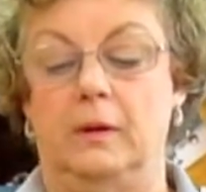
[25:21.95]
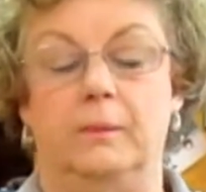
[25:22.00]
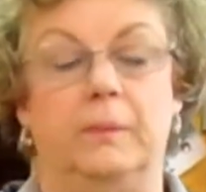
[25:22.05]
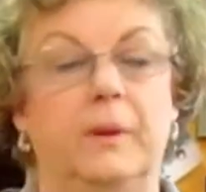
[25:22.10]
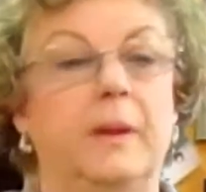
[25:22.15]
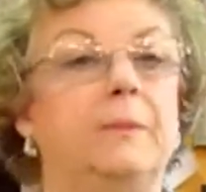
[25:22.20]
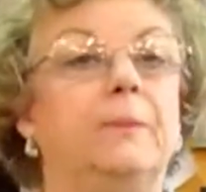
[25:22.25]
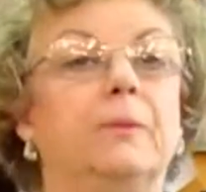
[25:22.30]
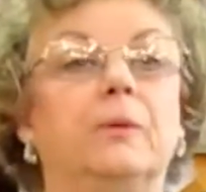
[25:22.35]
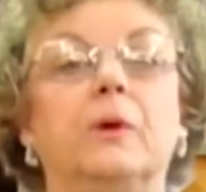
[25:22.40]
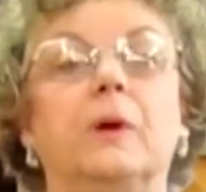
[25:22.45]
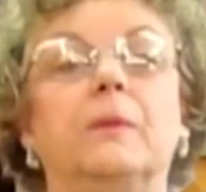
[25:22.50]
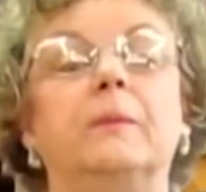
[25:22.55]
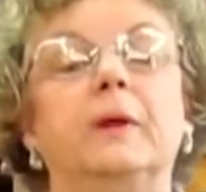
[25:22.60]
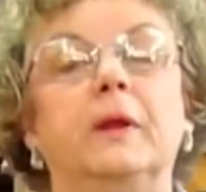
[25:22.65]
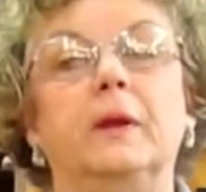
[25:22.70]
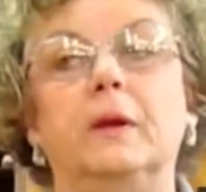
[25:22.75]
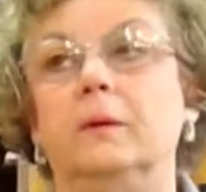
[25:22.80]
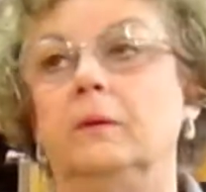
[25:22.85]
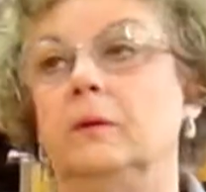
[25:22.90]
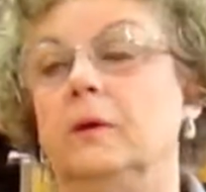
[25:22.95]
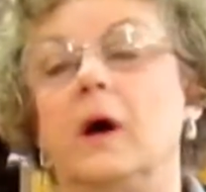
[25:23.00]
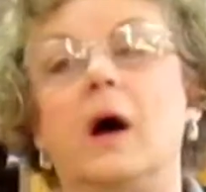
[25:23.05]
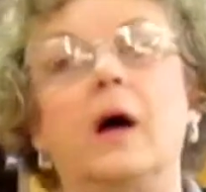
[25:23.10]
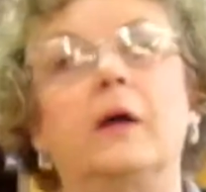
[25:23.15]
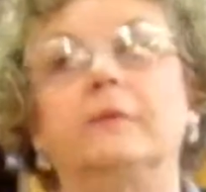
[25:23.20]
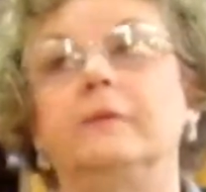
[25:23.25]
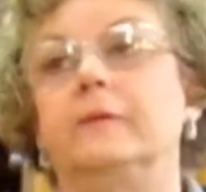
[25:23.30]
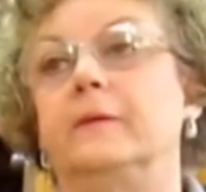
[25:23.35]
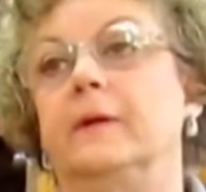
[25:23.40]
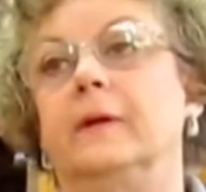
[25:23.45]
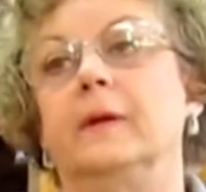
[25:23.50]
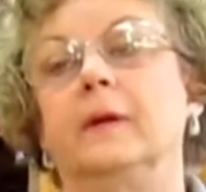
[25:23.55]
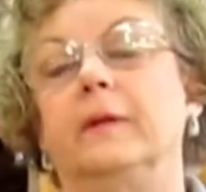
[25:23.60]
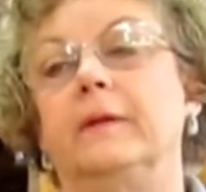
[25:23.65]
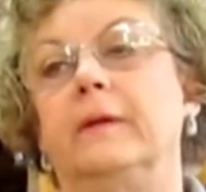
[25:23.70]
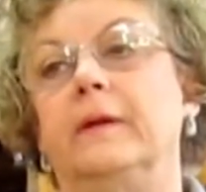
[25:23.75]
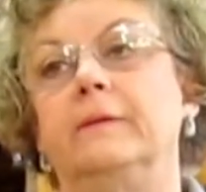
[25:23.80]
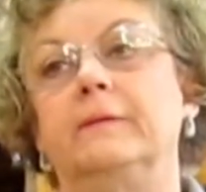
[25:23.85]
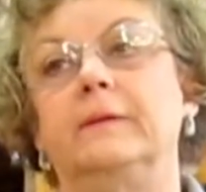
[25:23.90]
people come in
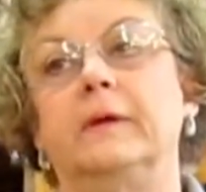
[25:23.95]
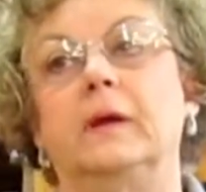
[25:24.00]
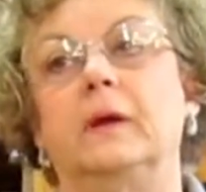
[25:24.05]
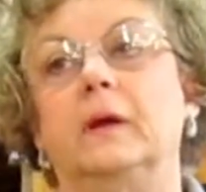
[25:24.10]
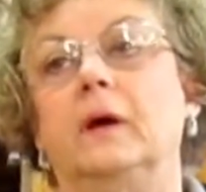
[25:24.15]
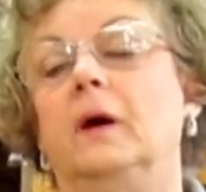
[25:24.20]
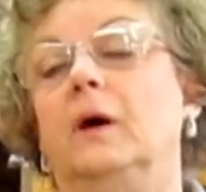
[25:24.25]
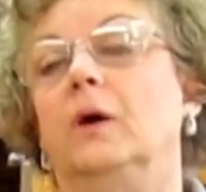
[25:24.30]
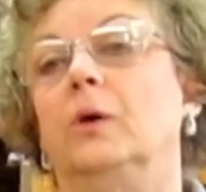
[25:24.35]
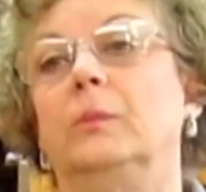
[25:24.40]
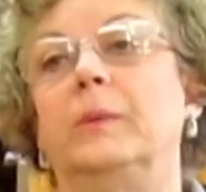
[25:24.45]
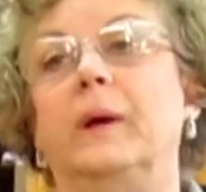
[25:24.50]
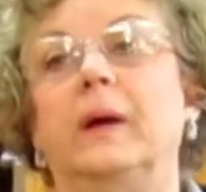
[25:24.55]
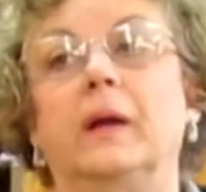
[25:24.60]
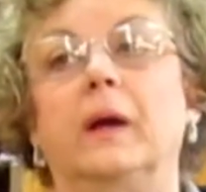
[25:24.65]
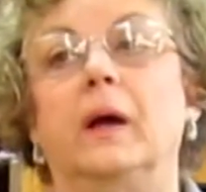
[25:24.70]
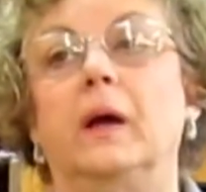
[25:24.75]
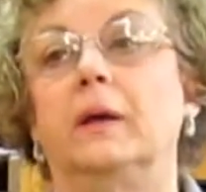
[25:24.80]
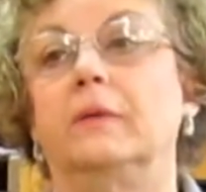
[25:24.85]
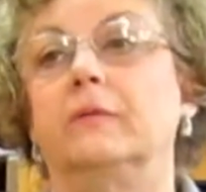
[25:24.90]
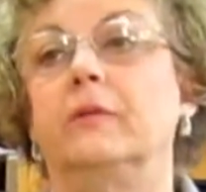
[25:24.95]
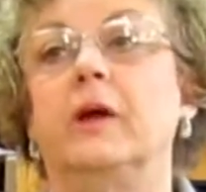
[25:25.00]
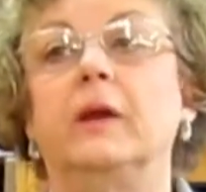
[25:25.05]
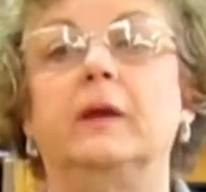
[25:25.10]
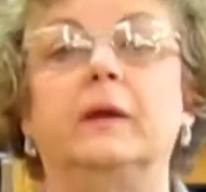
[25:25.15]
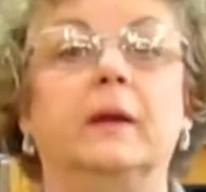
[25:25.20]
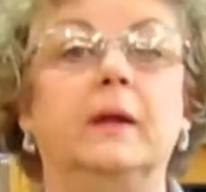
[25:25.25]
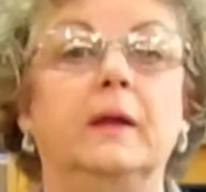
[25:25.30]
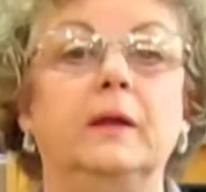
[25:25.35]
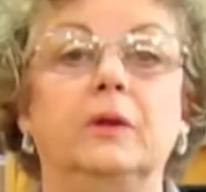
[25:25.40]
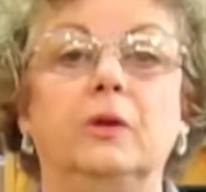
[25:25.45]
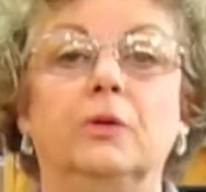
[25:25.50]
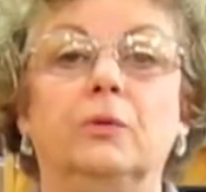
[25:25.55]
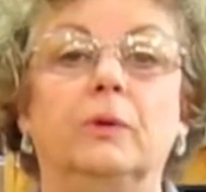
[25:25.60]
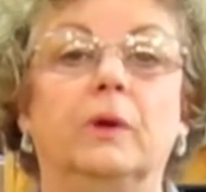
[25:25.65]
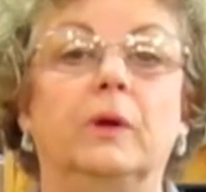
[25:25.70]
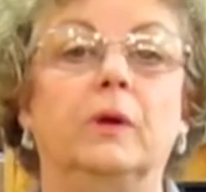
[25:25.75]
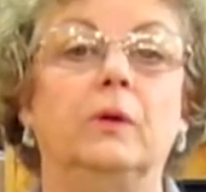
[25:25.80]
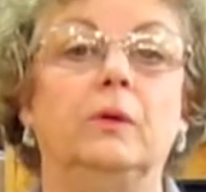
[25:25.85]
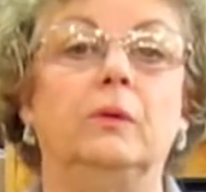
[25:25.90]
constantly and they say, oh my God, I've got an
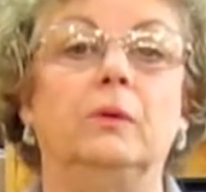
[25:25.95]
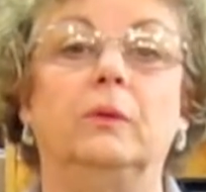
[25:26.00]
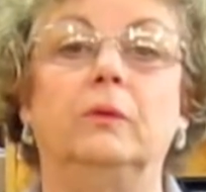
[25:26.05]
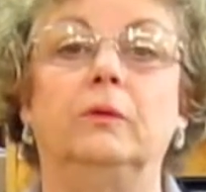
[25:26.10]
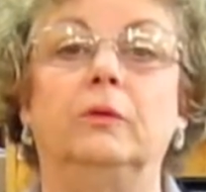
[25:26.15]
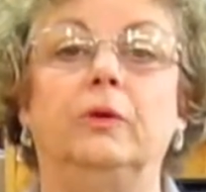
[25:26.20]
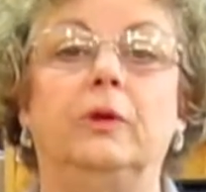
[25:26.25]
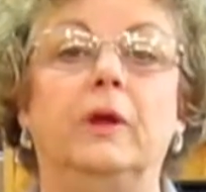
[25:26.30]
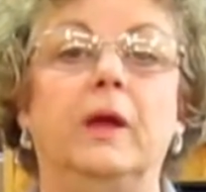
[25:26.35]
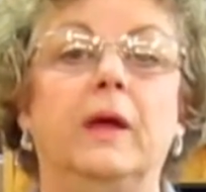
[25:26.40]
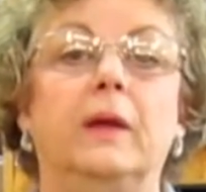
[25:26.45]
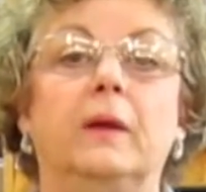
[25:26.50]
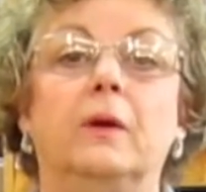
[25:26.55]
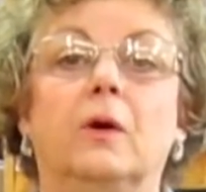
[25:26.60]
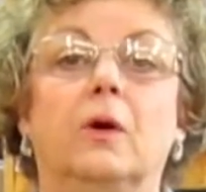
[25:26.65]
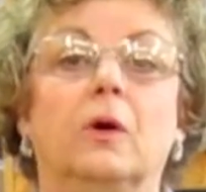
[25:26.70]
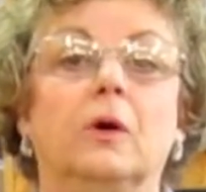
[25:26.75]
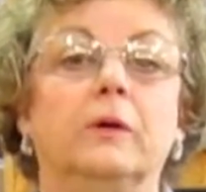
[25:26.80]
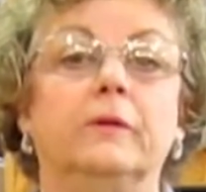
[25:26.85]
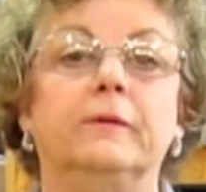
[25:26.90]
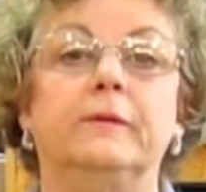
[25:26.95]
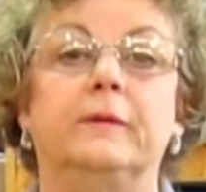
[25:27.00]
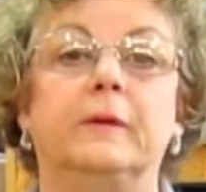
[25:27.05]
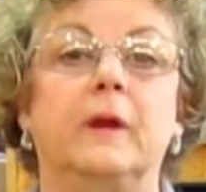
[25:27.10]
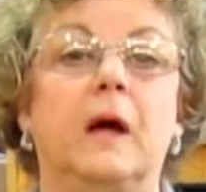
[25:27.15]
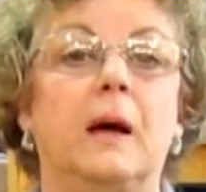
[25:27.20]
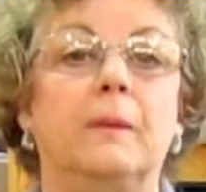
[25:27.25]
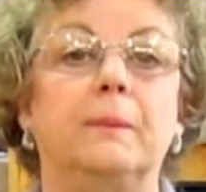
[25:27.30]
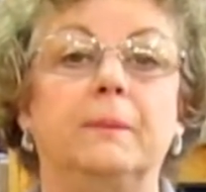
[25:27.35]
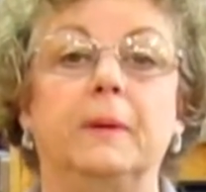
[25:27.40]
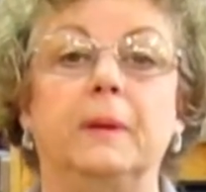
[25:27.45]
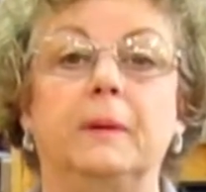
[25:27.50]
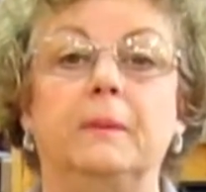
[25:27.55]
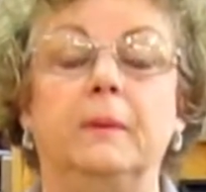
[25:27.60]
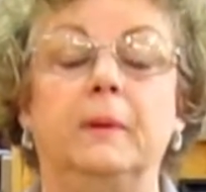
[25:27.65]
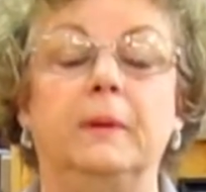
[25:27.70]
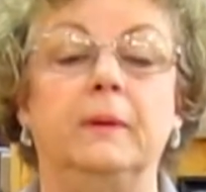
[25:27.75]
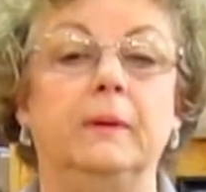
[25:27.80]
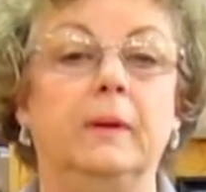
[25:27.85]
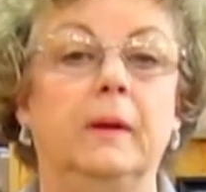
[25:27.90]
8-year-old, you can't hardly stop
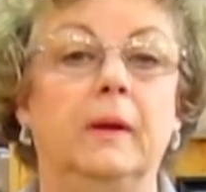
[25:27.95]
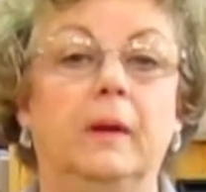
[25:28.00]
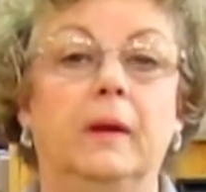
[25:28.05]
him.